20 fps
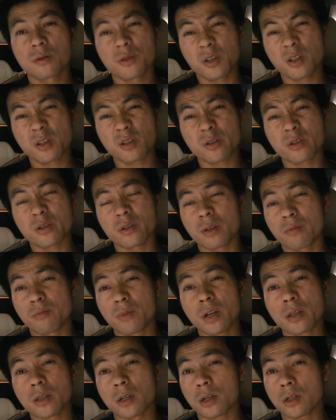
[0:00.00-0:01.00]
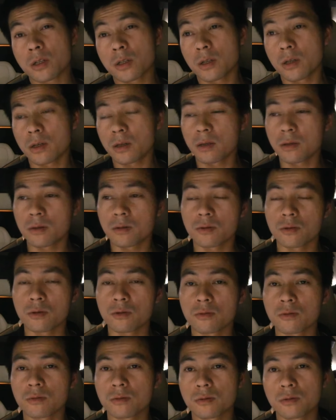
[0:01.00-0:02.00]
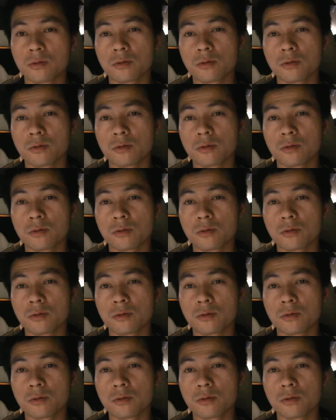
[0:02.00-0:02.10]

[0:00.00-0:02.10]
Tesla, they might actually, you know,